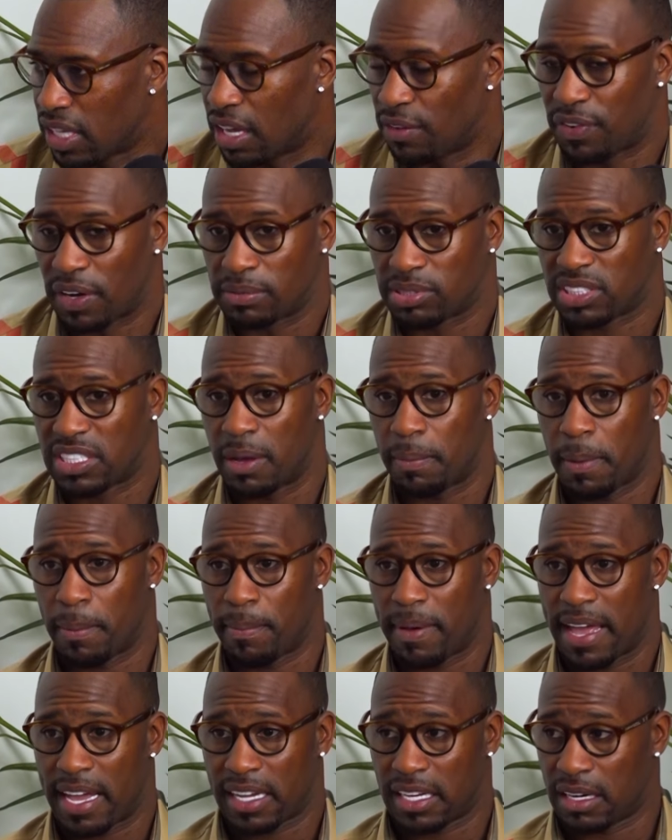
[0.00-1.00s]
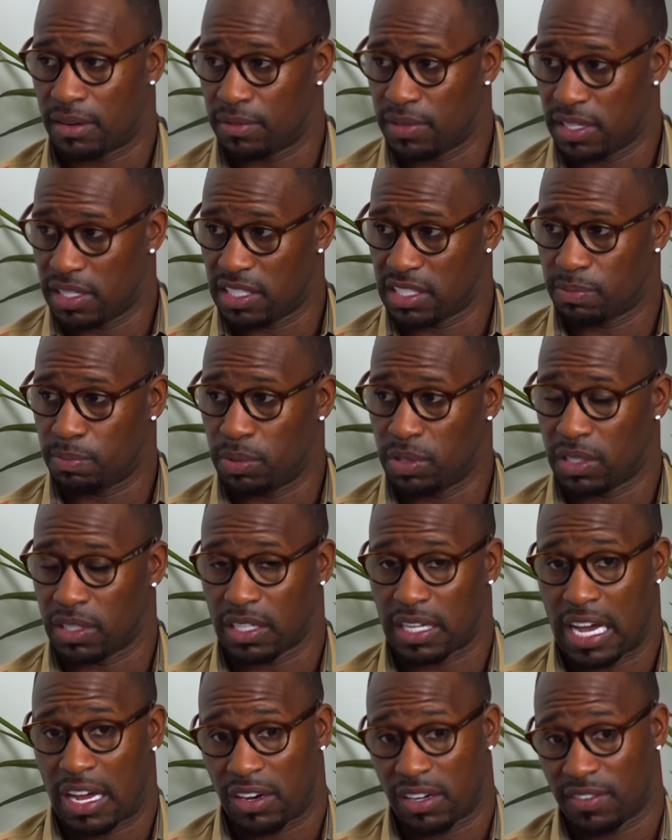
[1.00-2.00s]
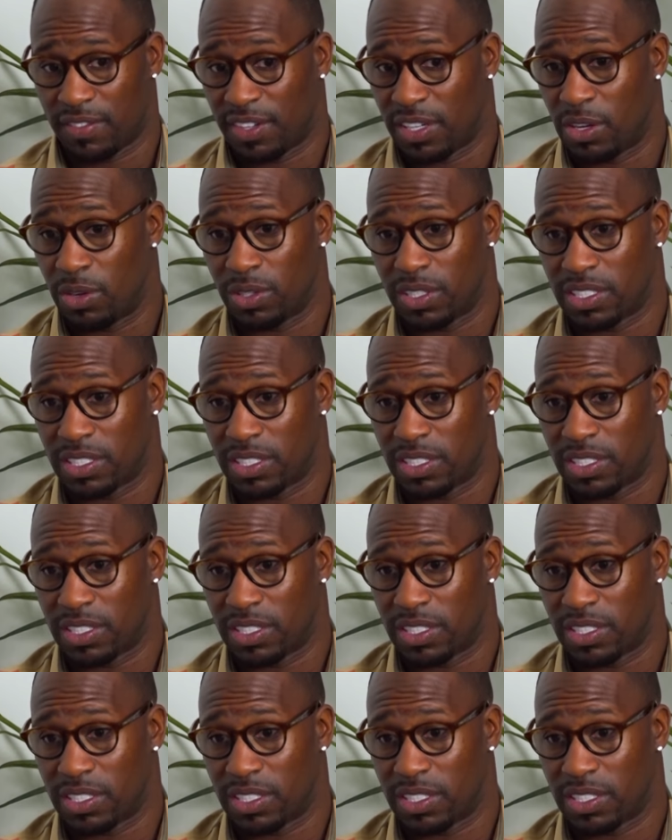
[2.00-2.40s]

way? If I'm stepping back and I'm reading this book, I don't even know